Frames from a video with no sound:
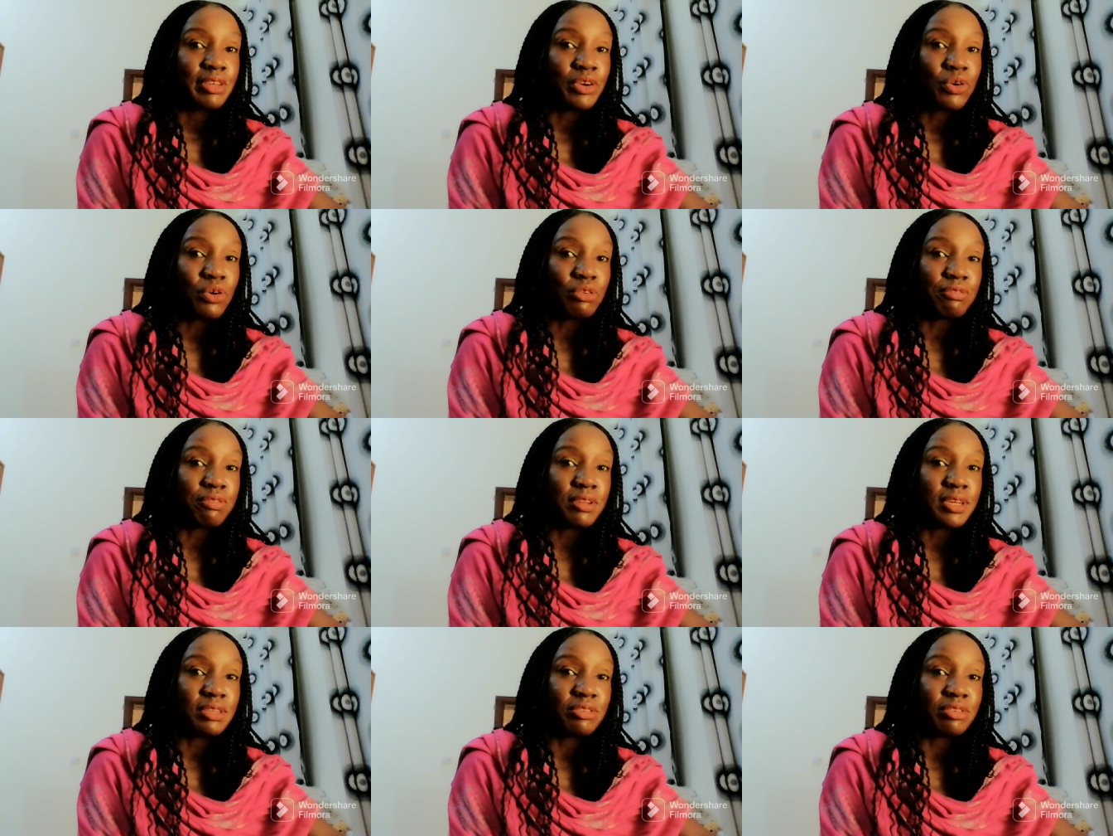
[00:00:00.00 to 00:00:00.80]
the
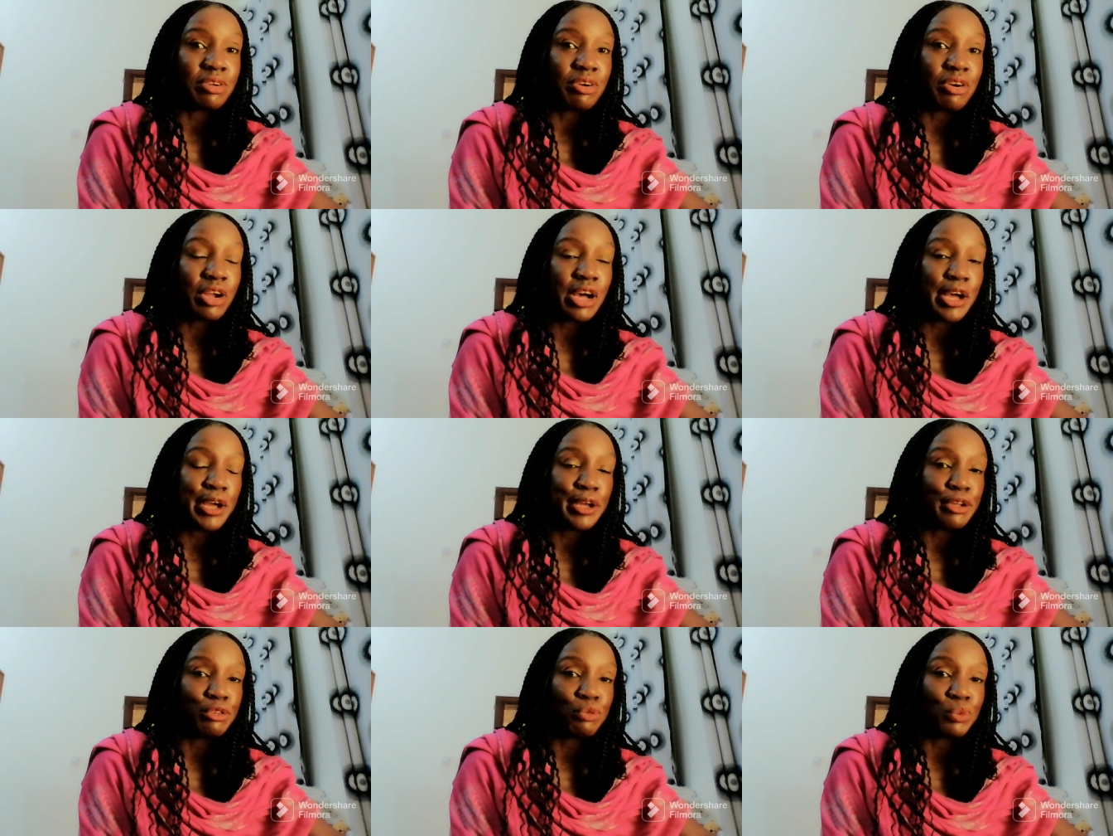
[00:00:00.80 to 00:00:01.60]
conflicts
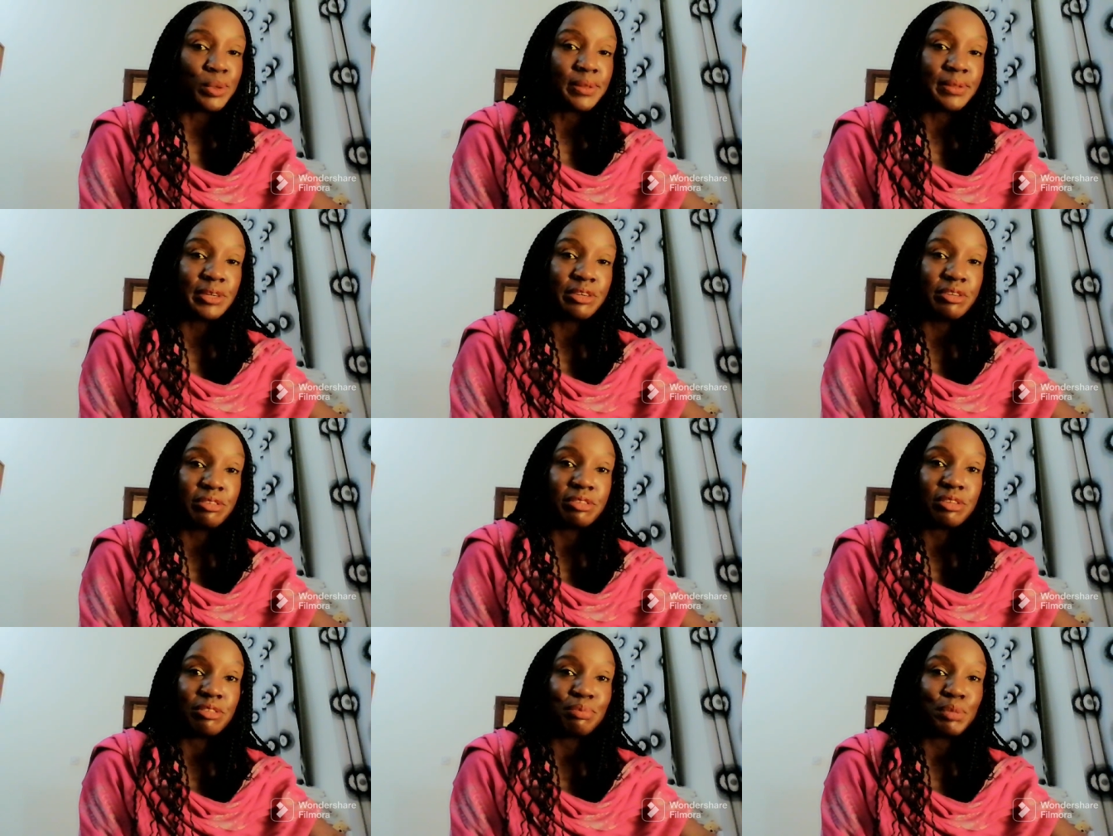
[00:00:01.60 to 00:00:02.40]
arise when there
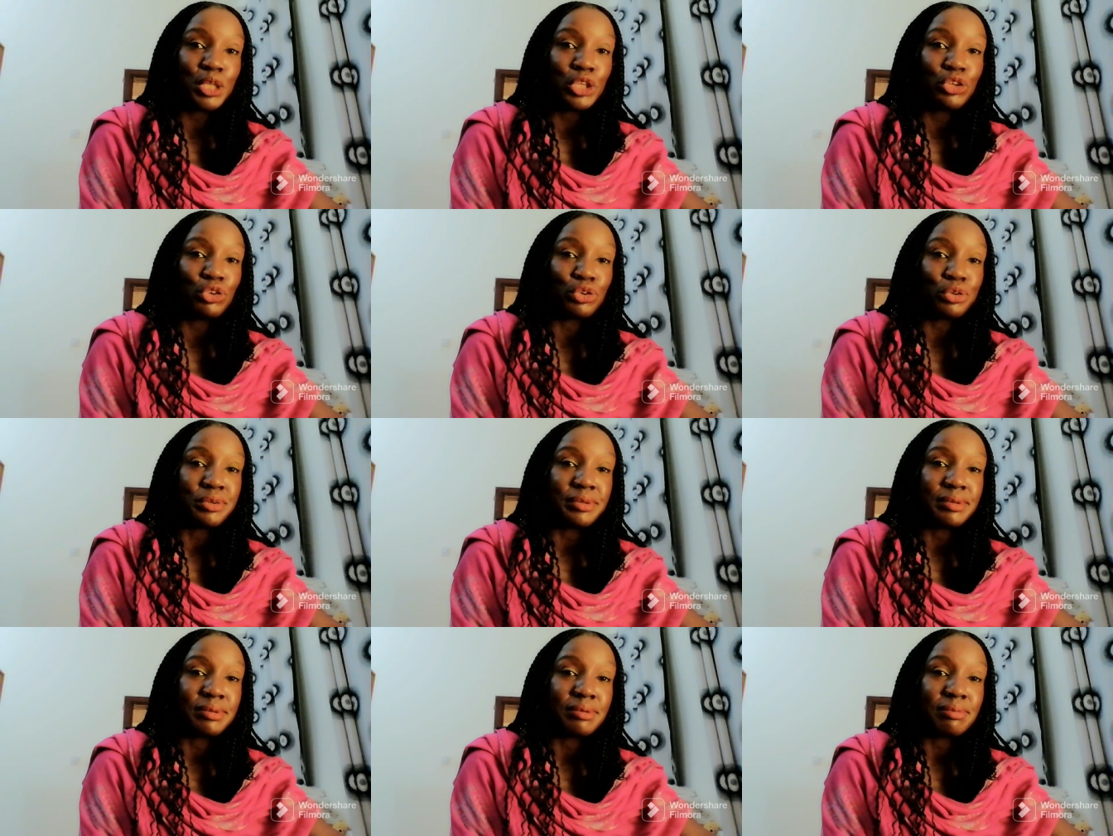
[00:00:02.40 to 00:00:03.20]
is
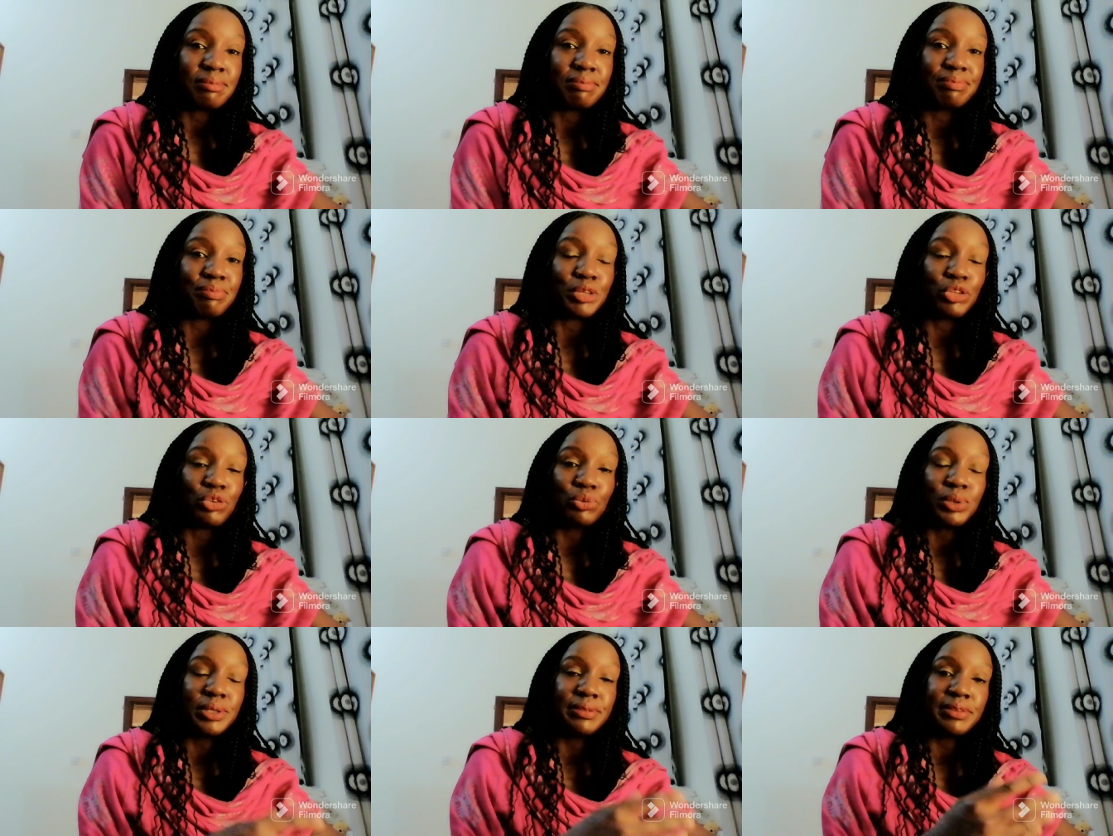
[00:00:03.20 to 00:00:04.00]
suspicion
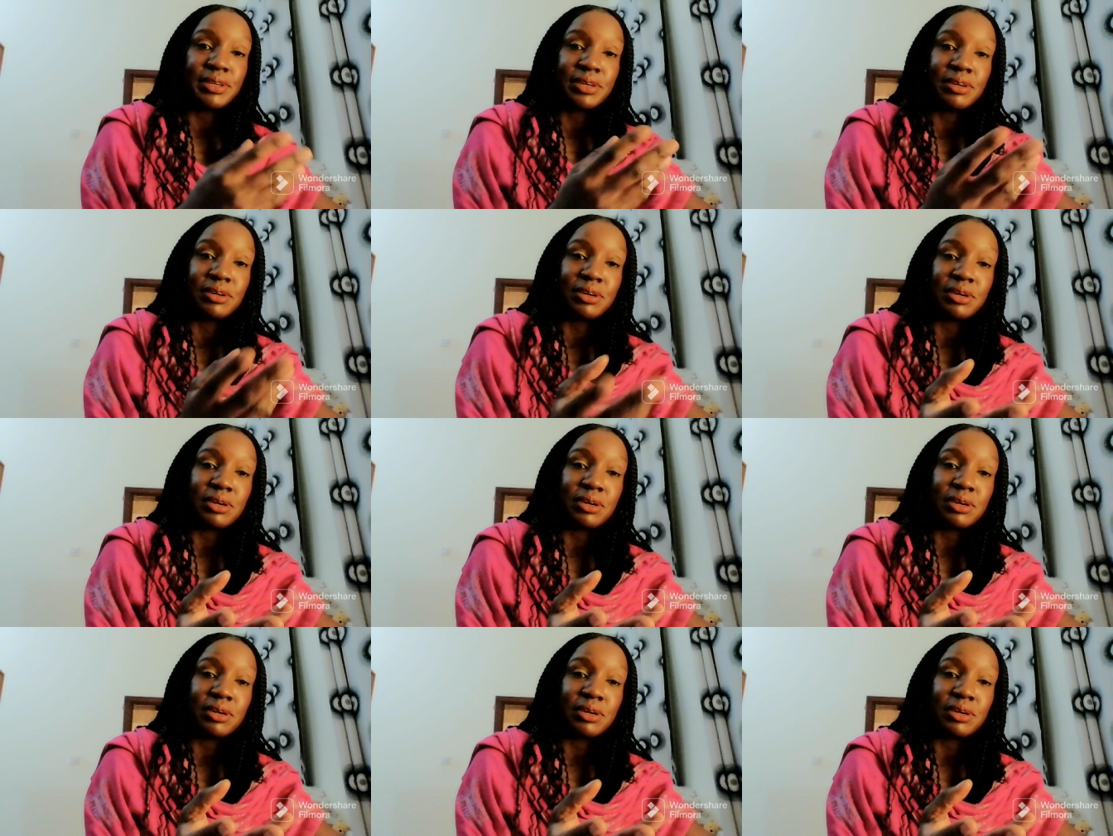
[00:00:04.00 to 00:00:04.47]
between the